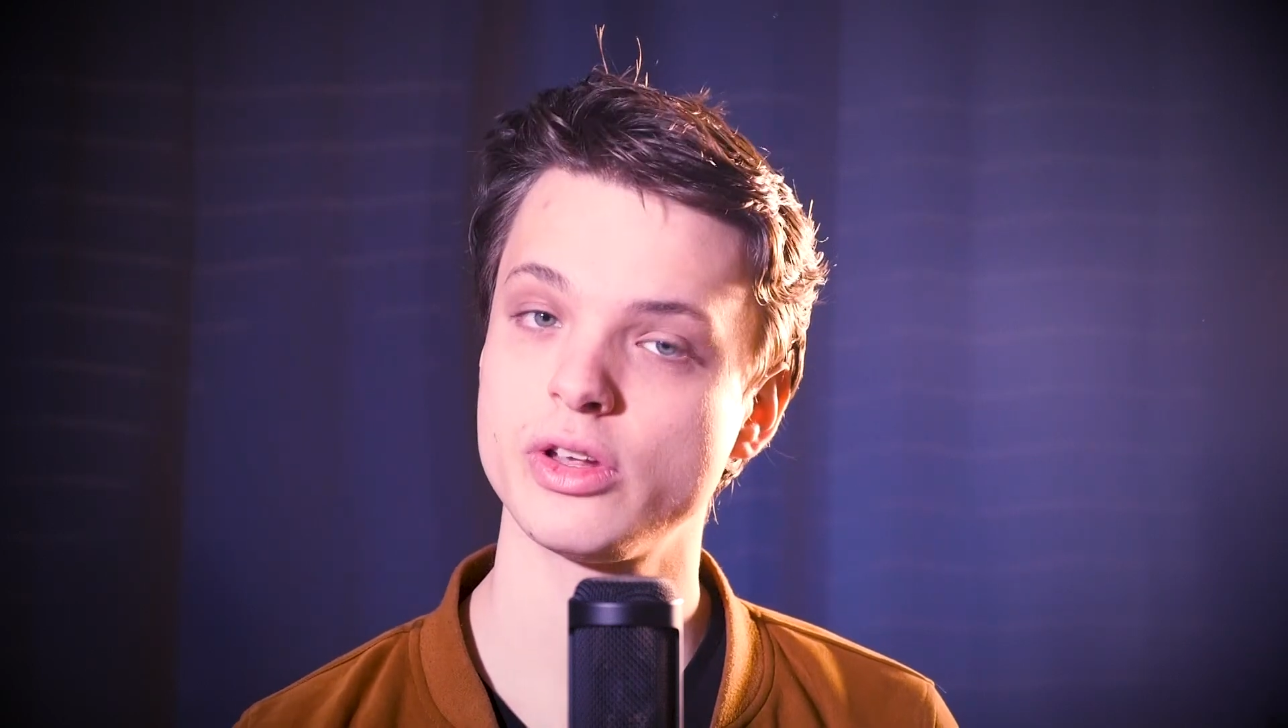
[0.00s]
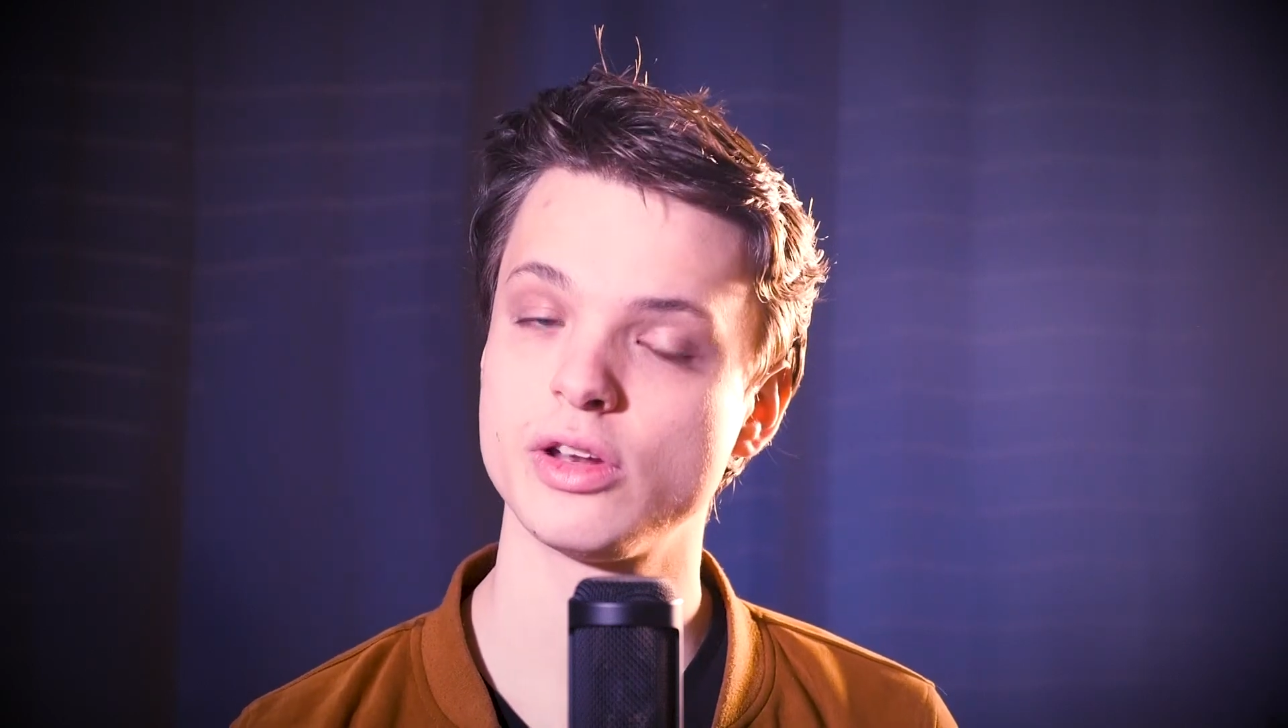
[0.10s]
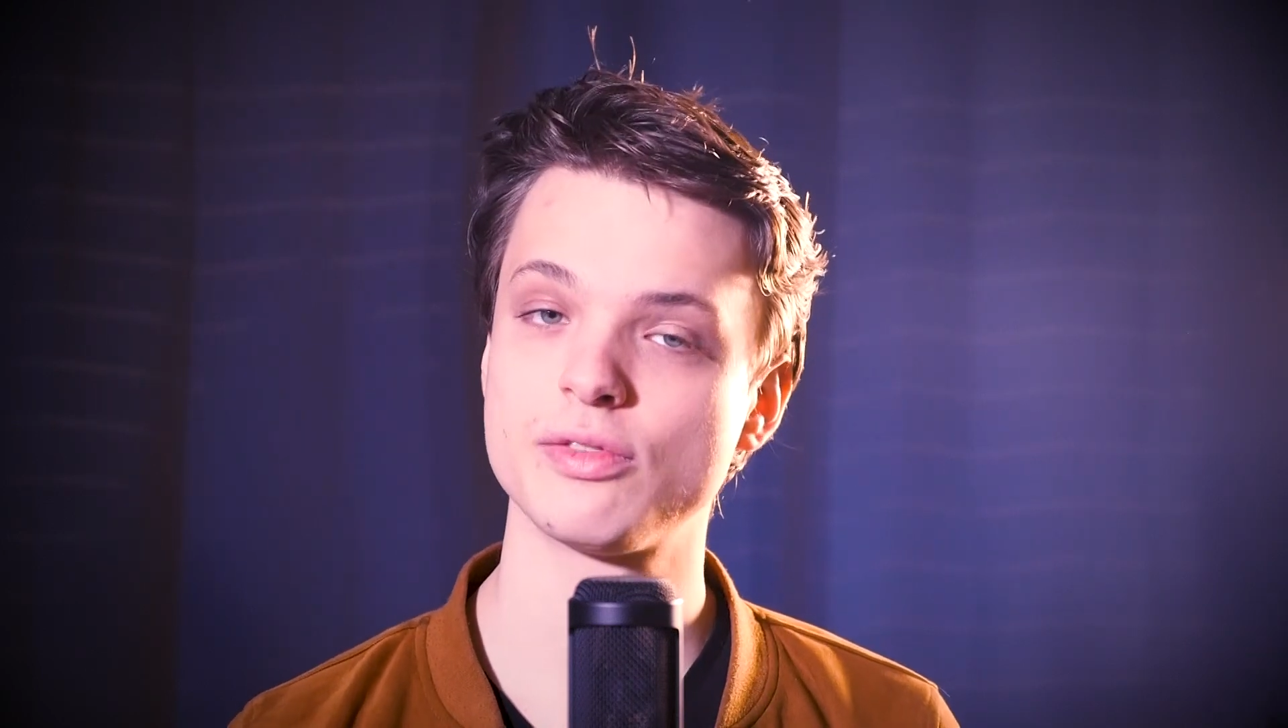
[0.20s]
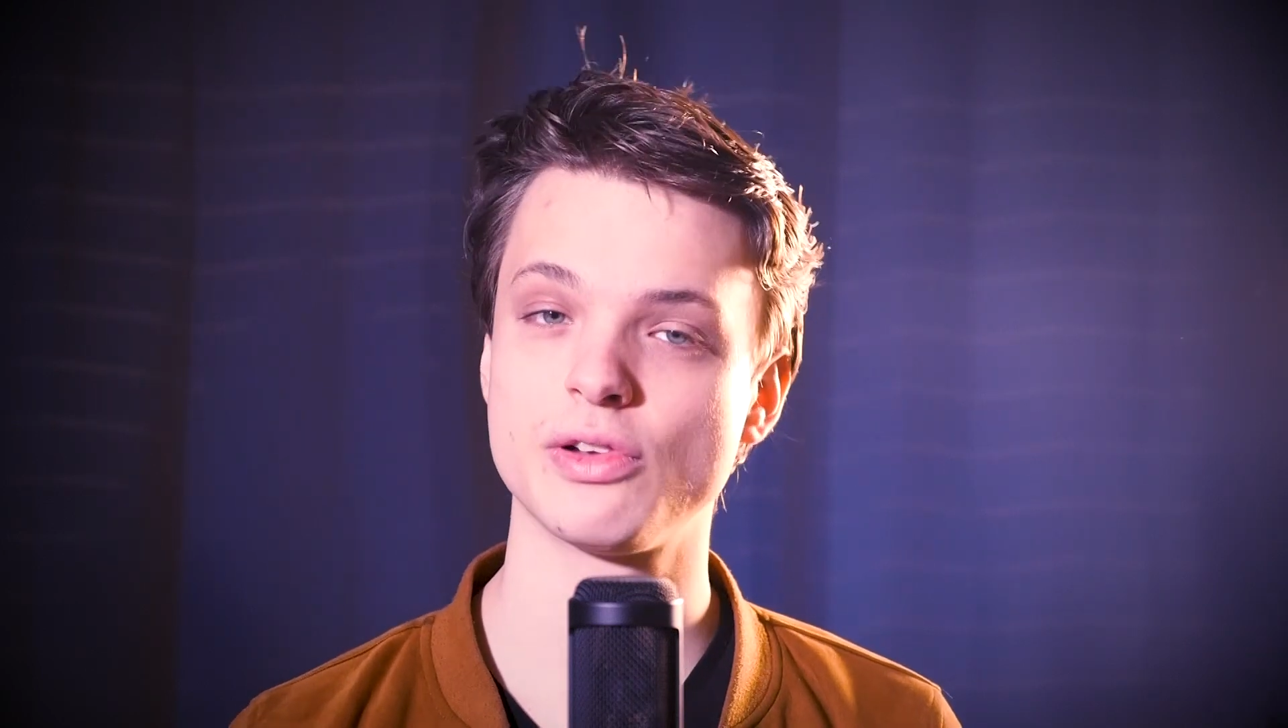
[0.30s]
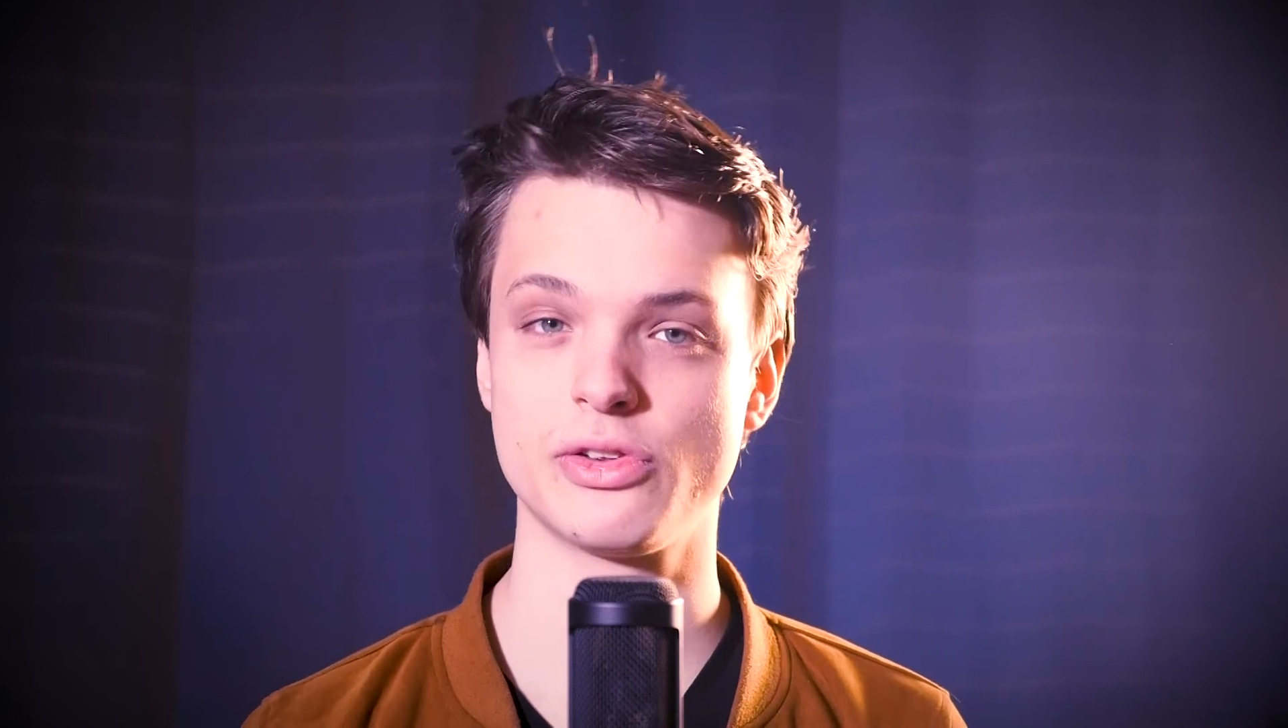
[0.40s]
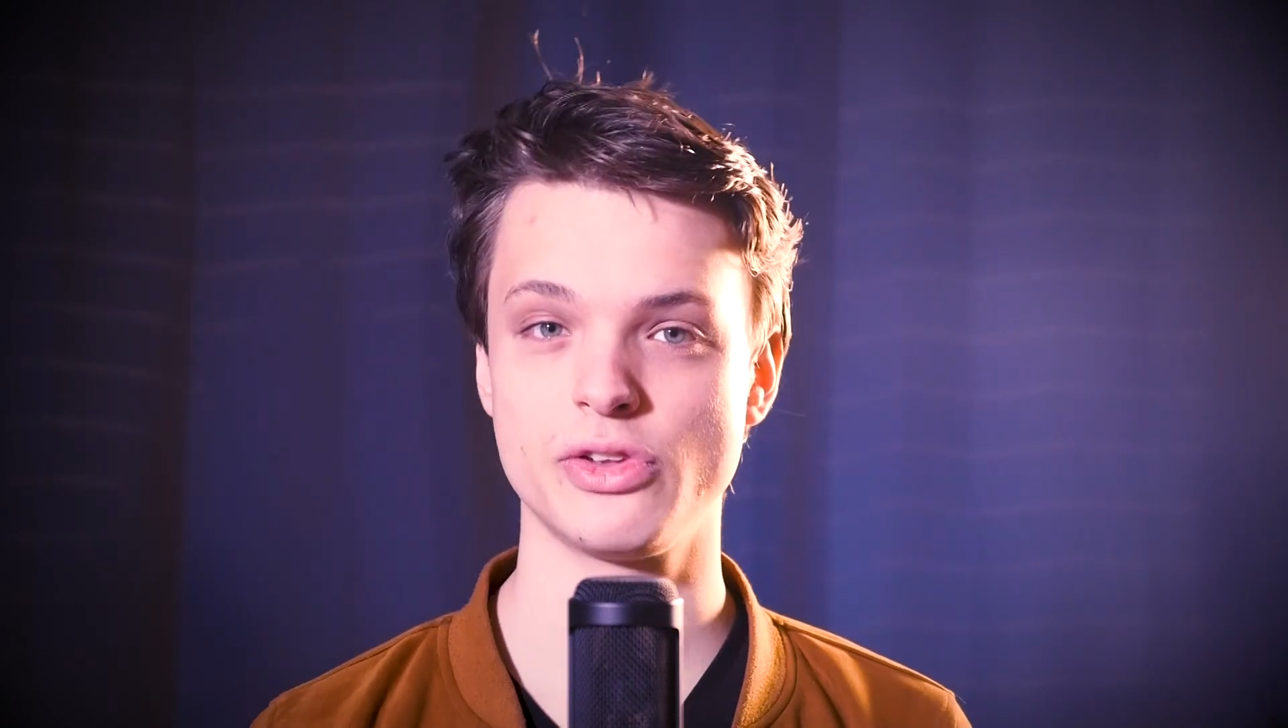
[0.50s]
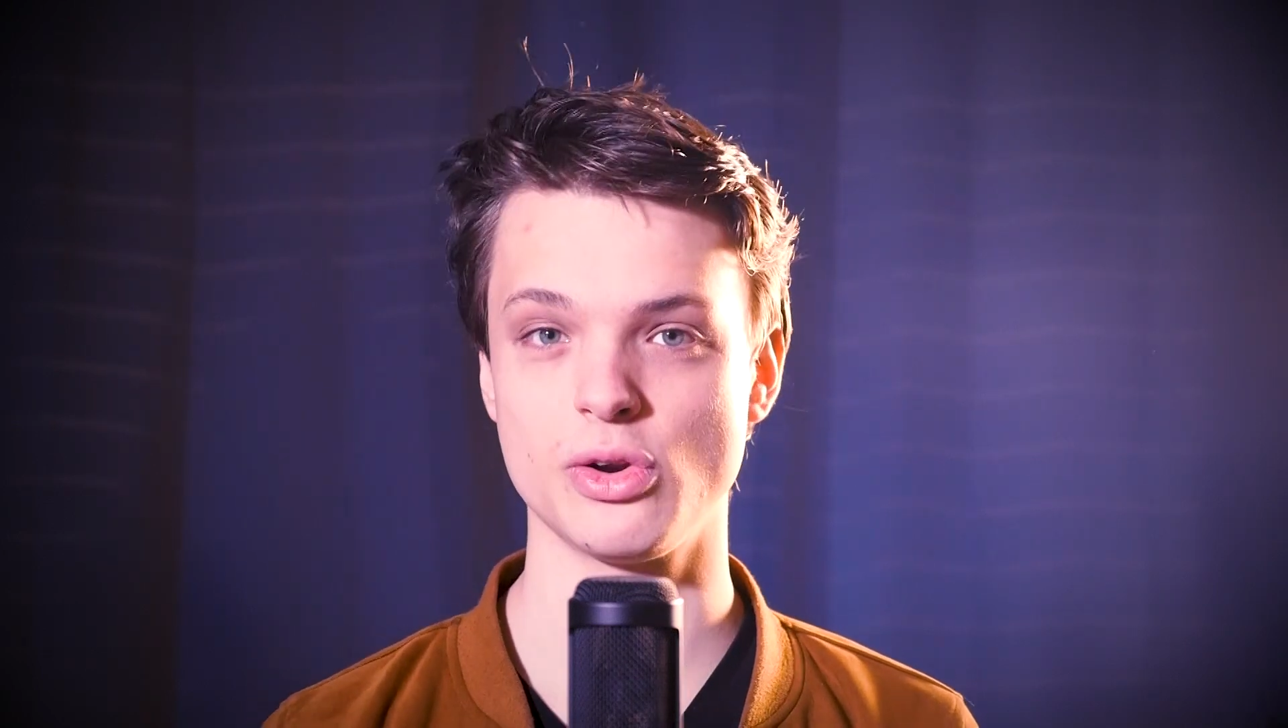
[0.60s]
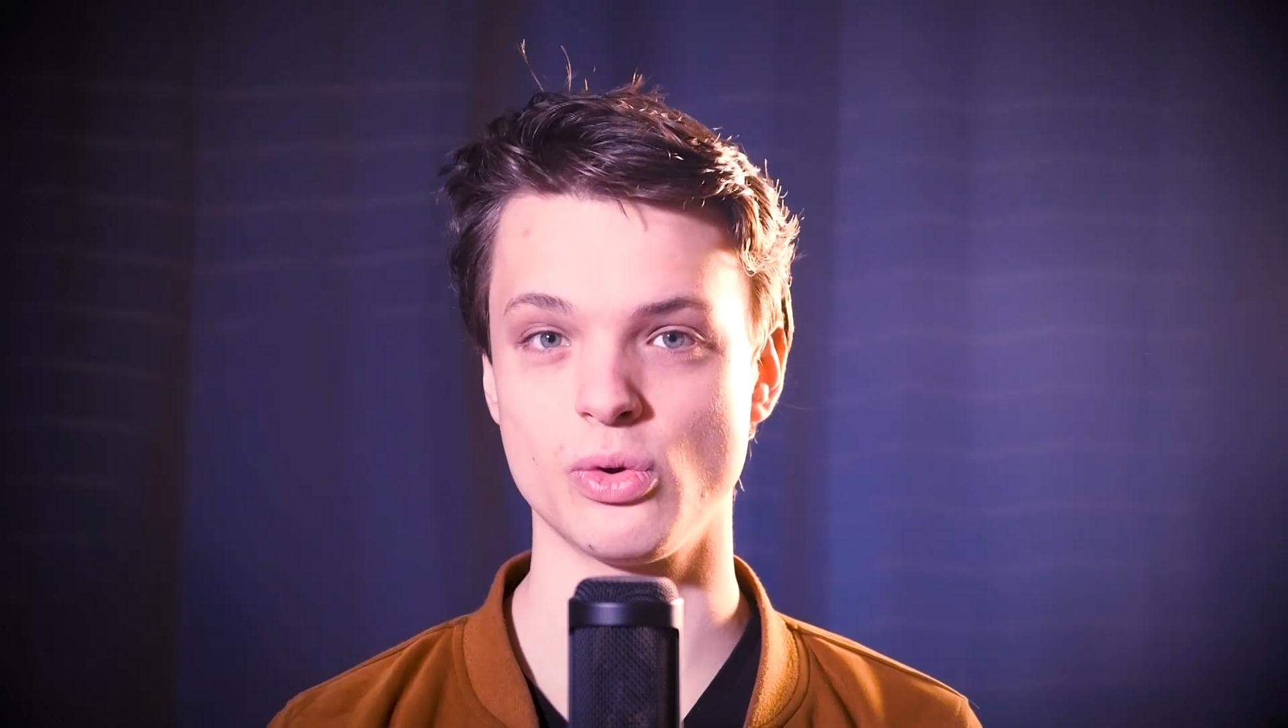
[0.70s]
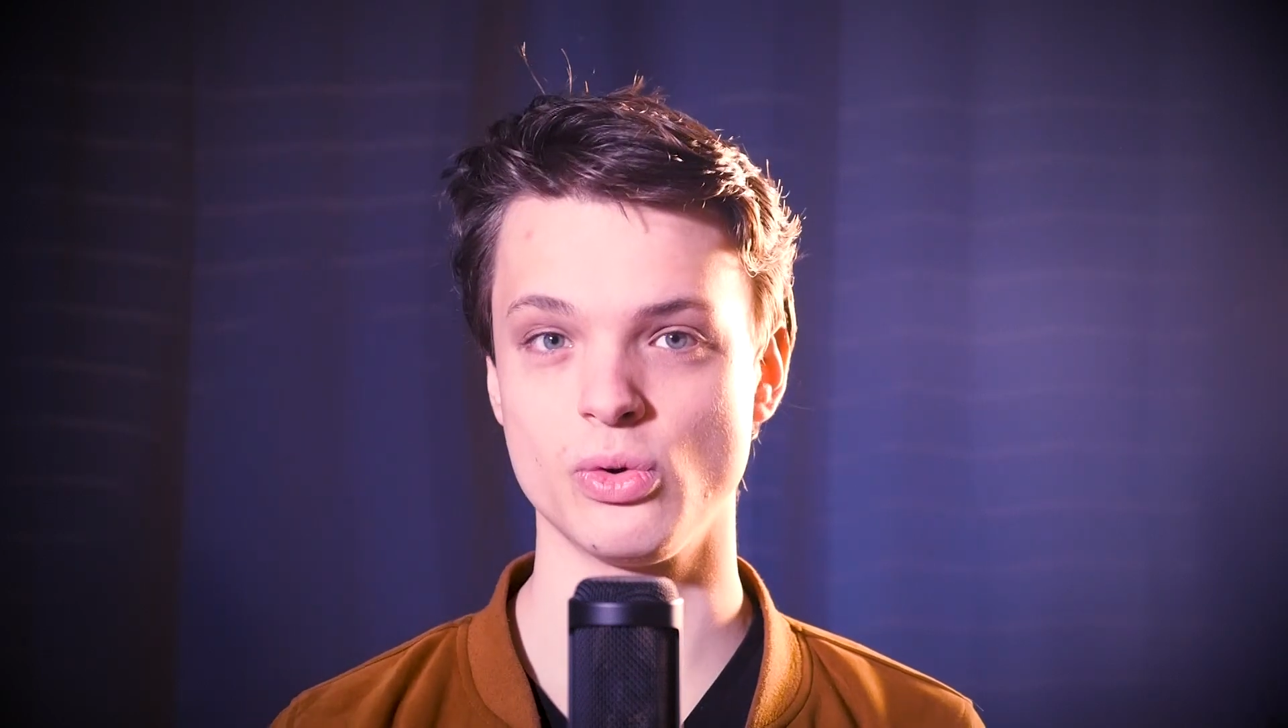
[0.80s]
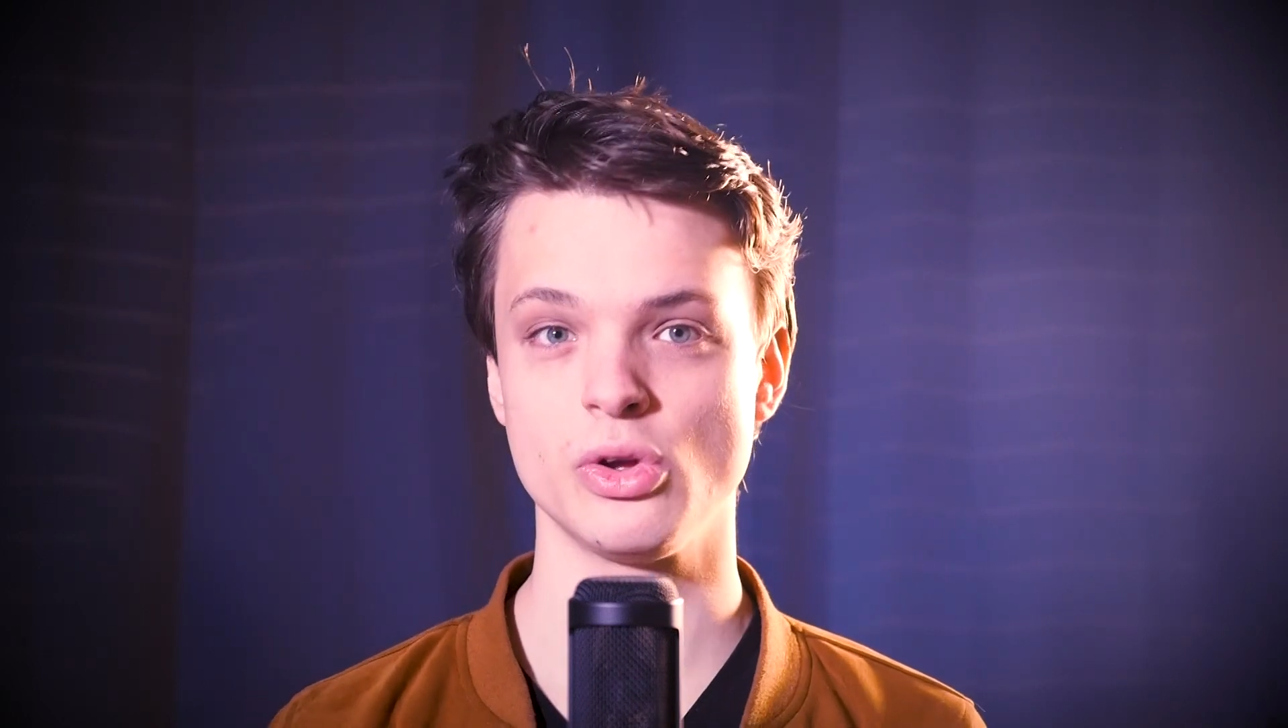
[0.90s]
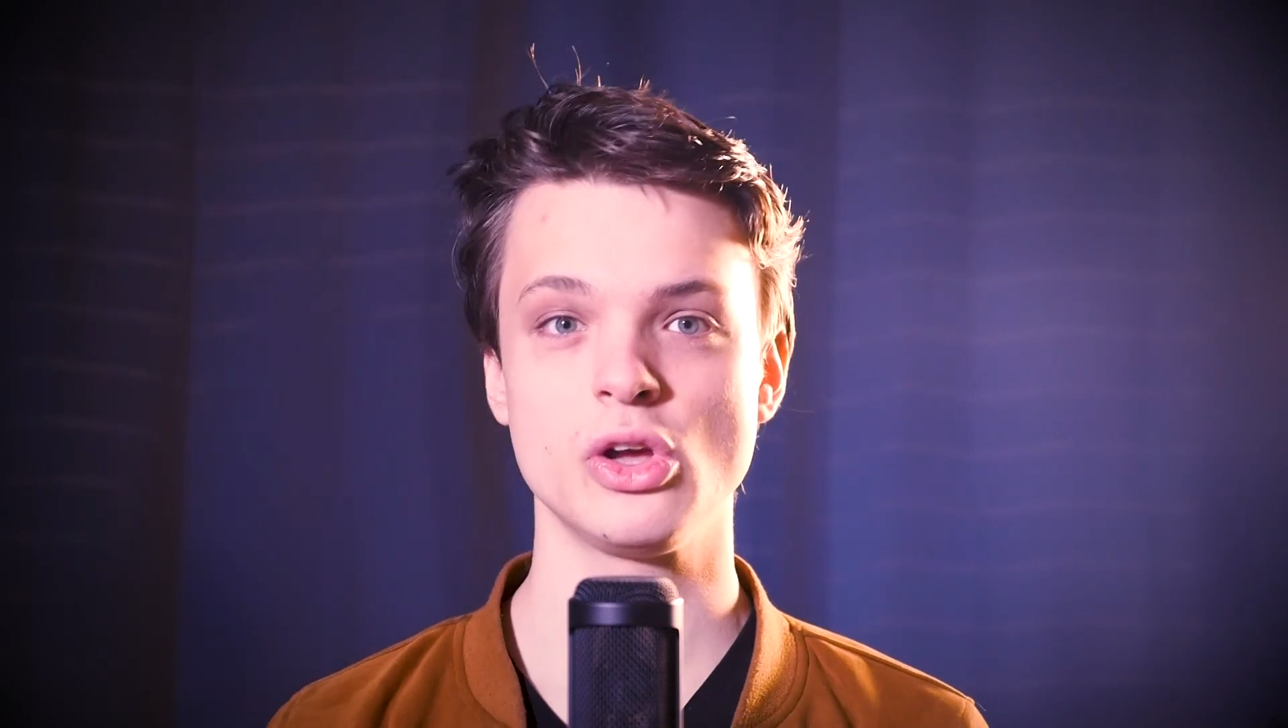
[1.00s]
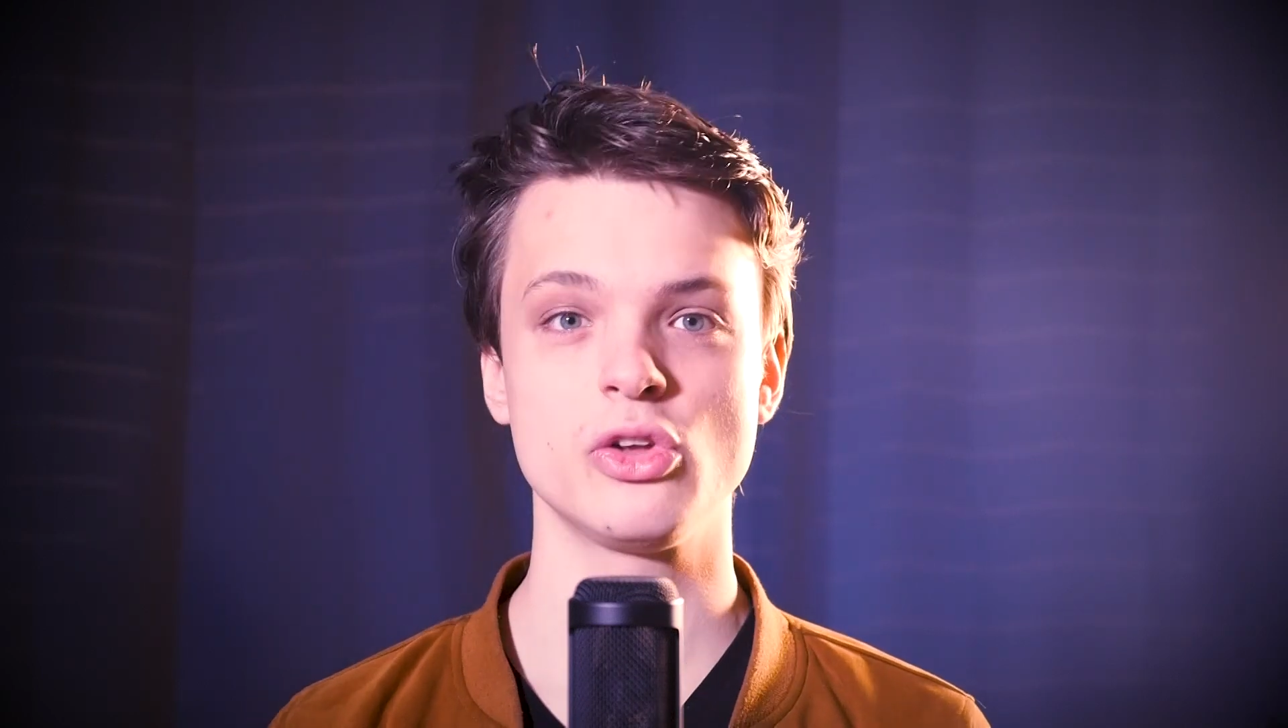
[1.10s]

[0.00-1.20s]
in falsetto,